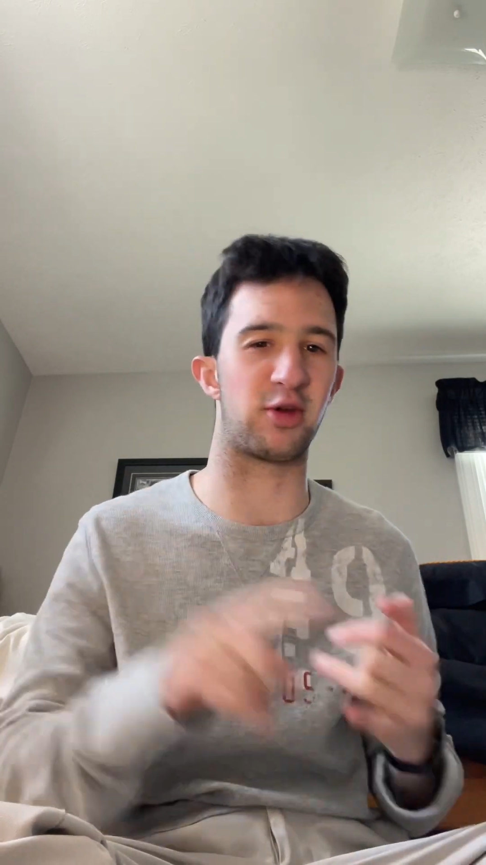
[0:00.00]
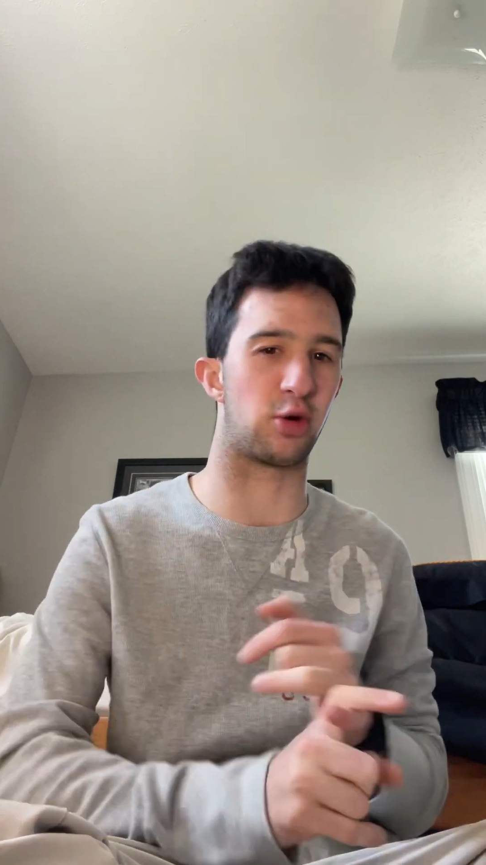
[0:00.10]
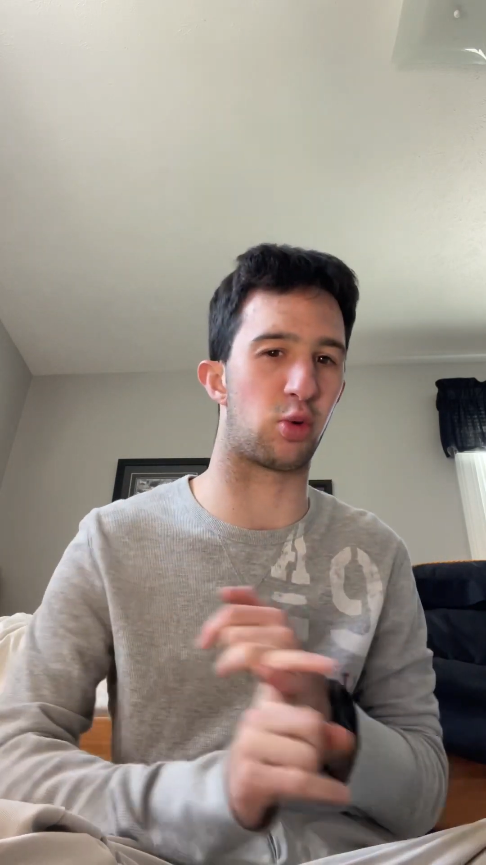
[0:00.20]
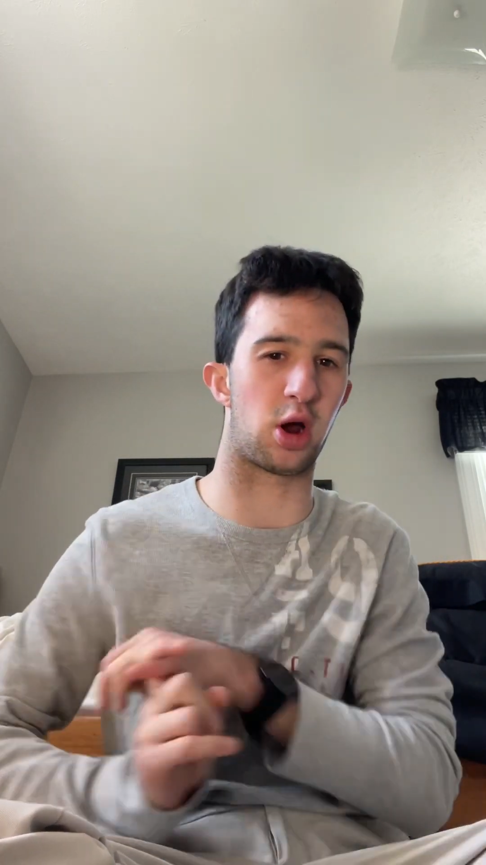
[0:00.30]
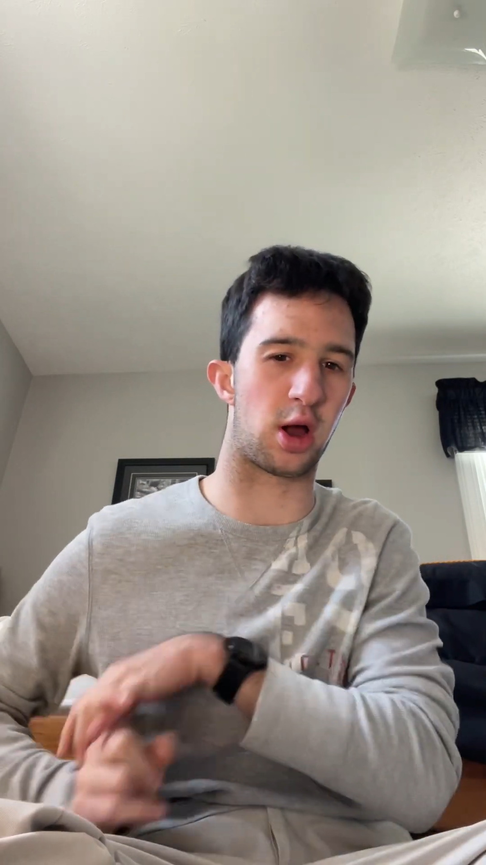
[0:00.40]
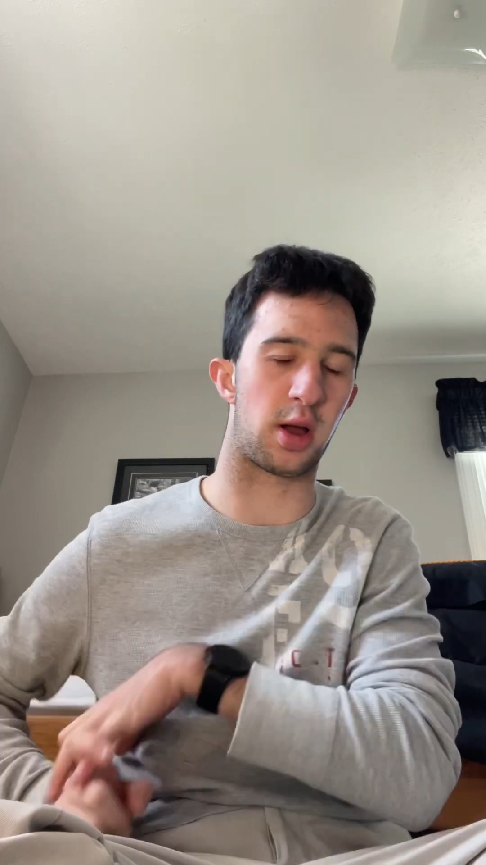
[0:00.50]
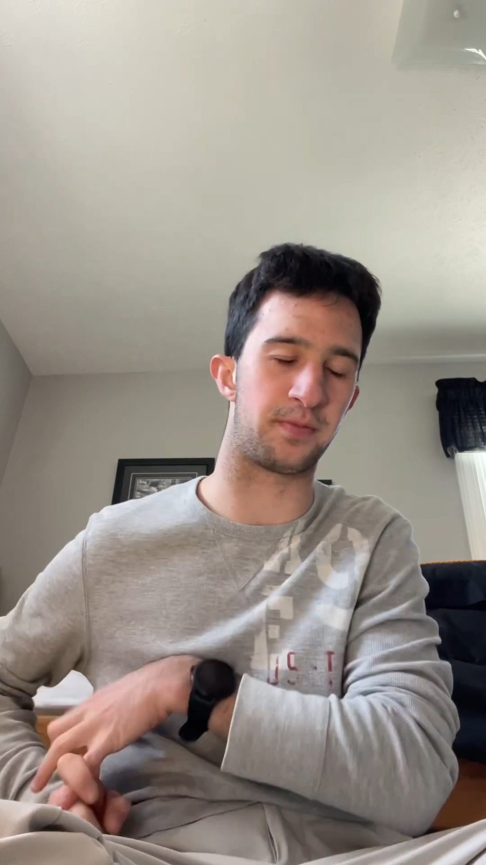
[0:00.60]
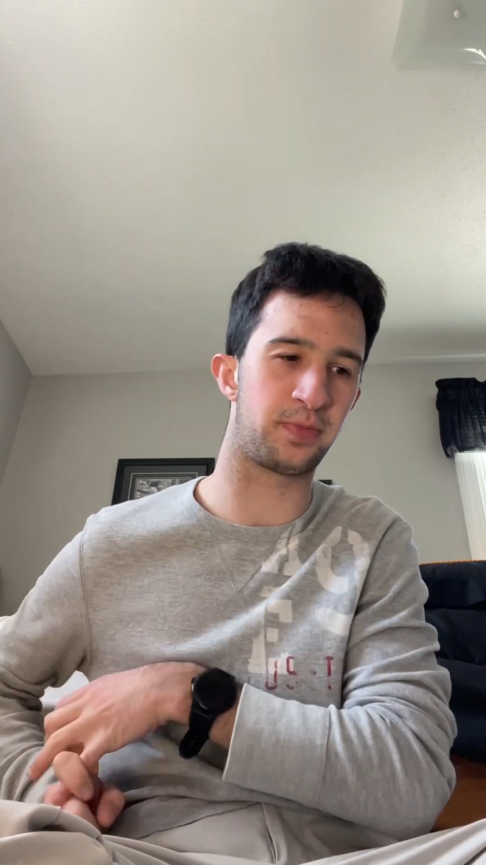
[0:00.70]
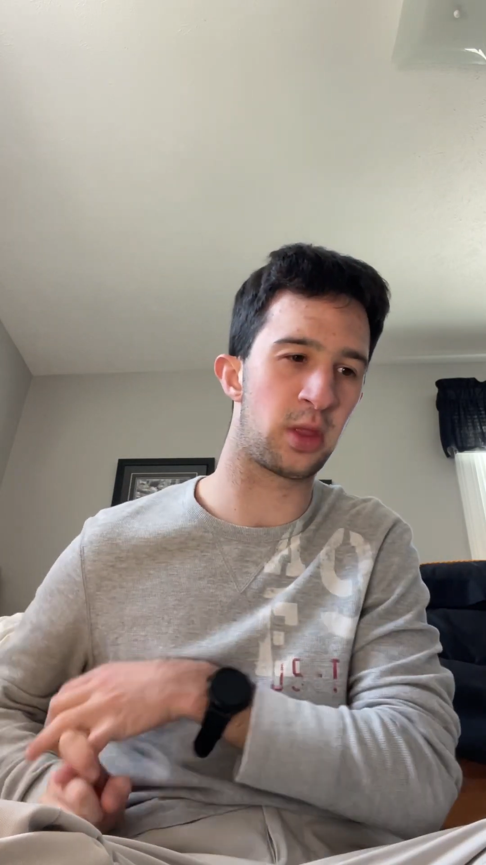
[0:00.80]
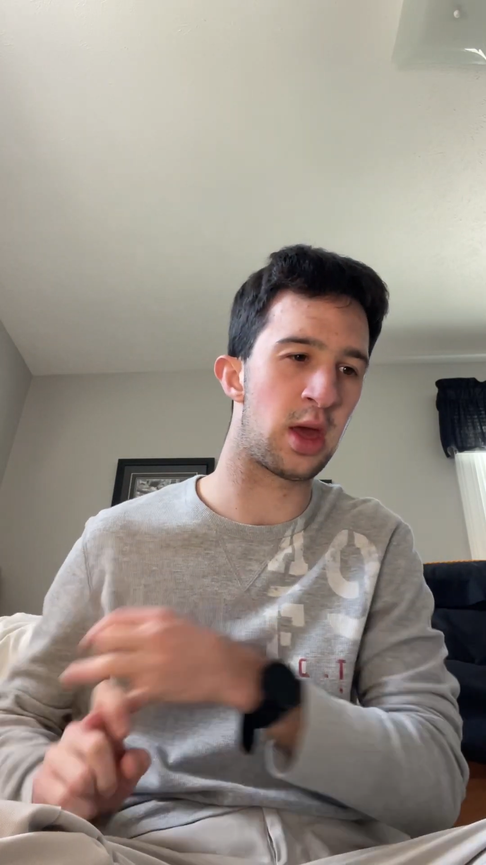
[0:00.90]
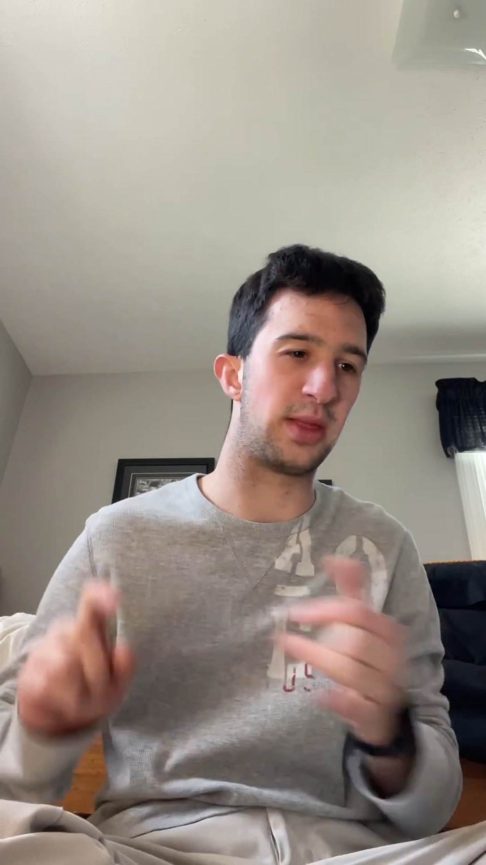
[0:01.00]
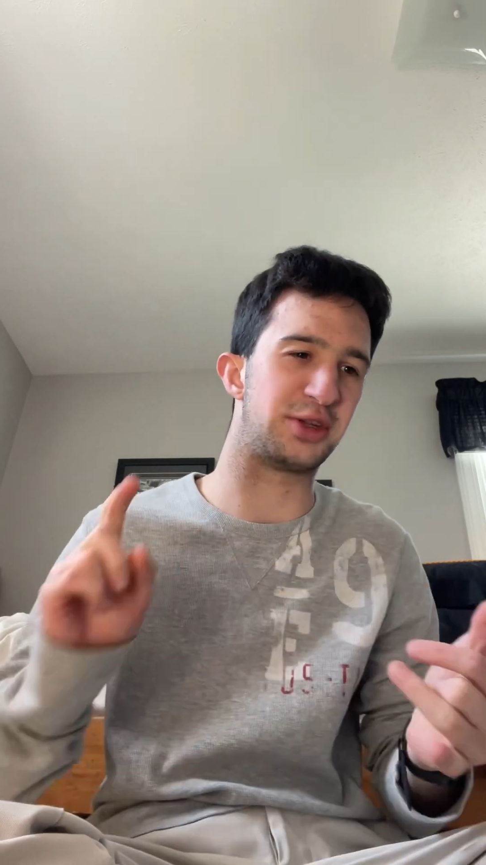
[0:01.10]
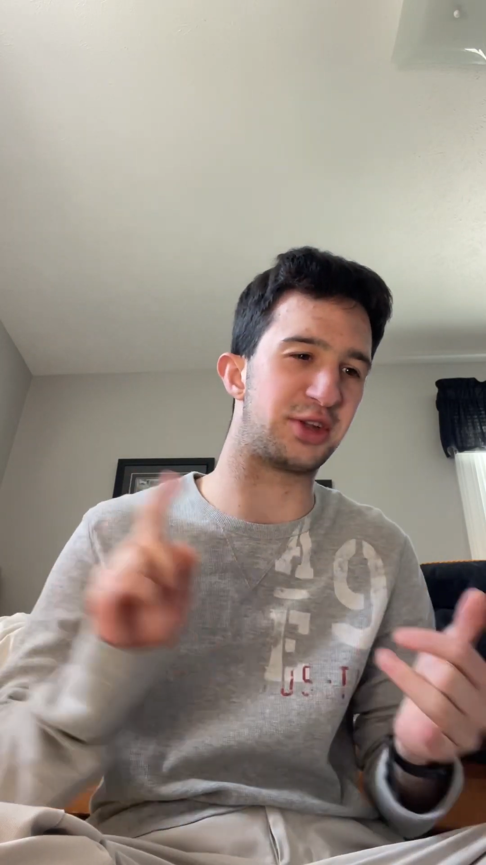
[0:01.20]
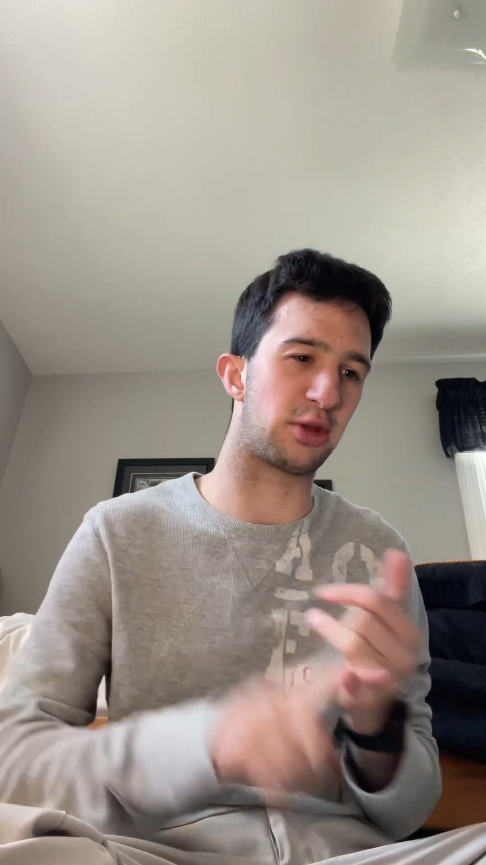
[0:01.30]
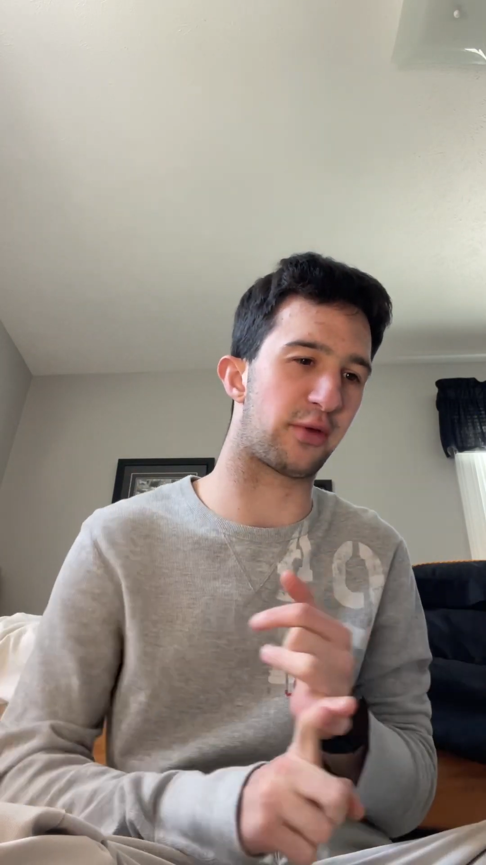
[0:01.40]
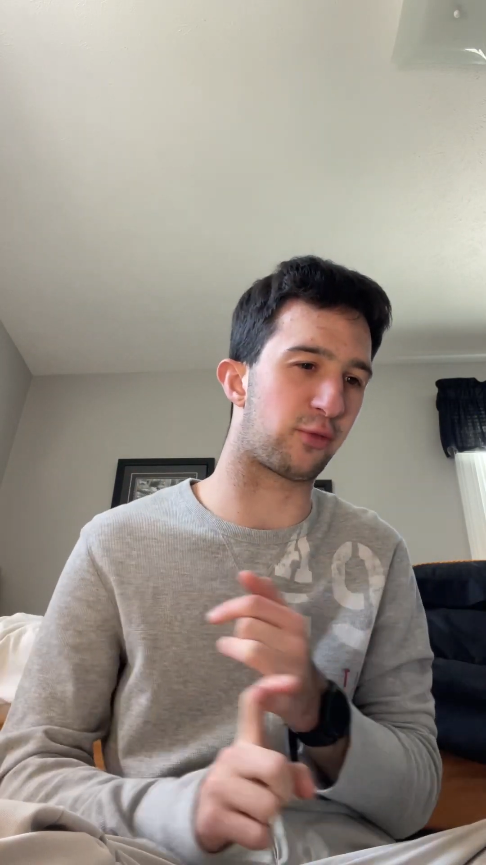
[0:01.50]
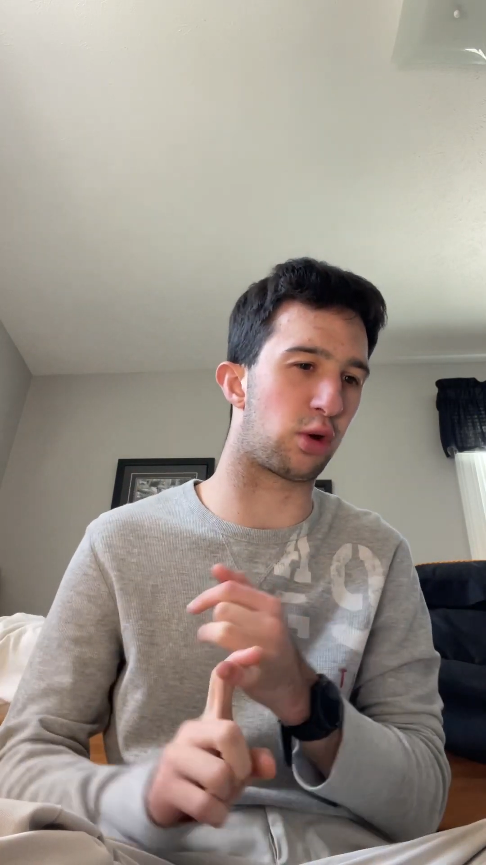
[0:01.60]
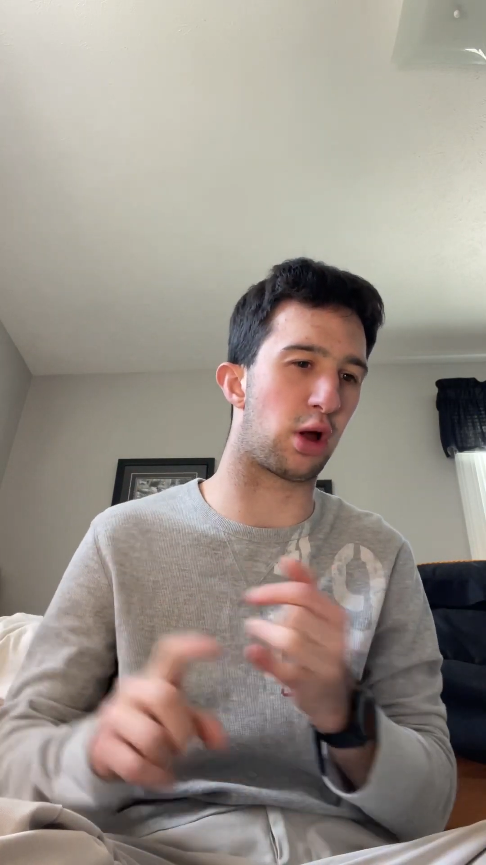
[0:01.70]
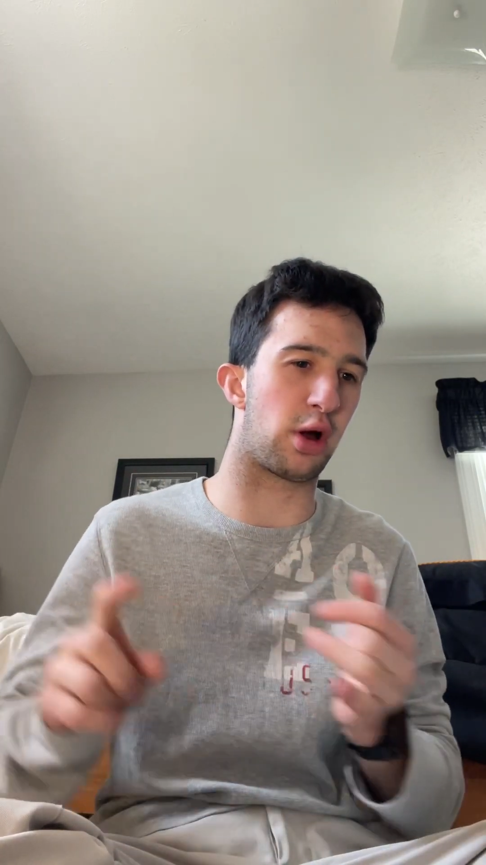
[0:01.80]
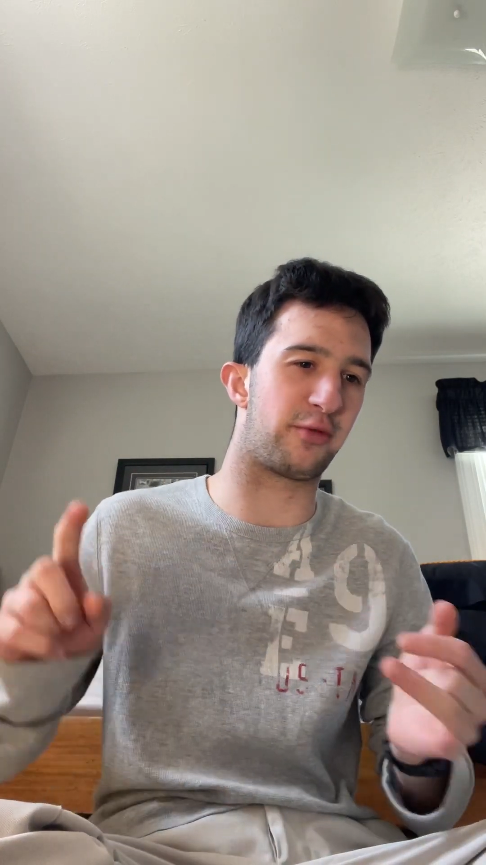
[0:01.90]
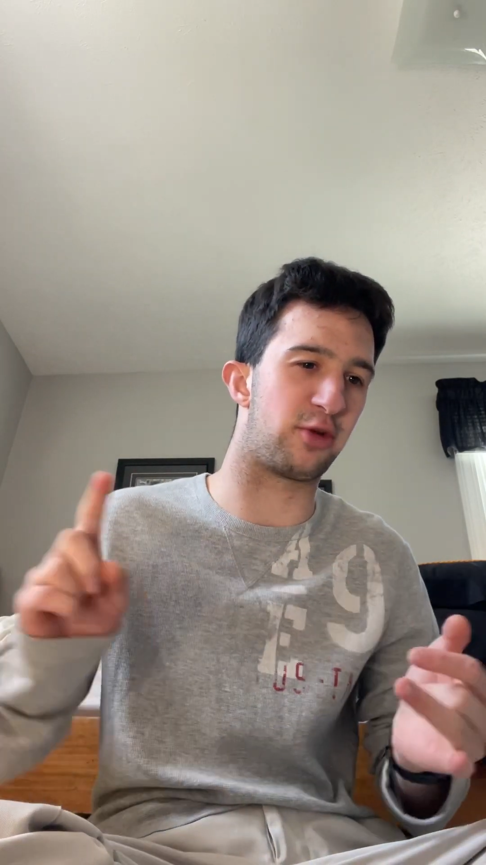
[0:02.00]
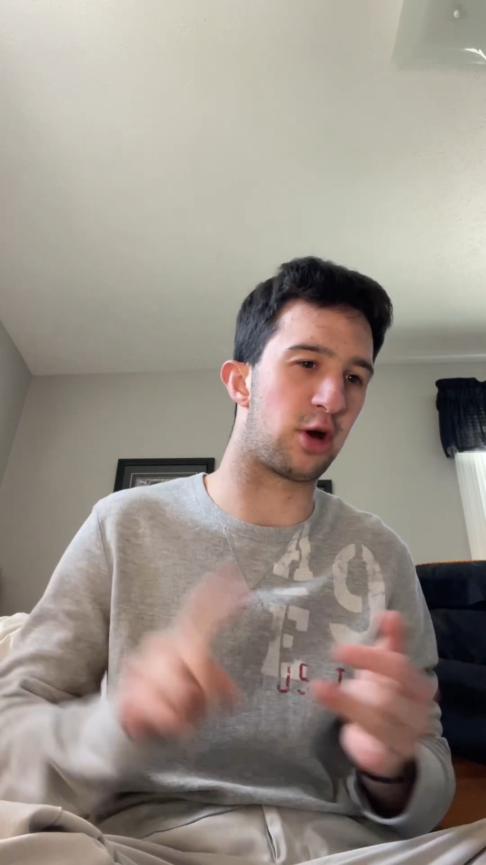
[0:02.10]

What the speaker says: Orlov,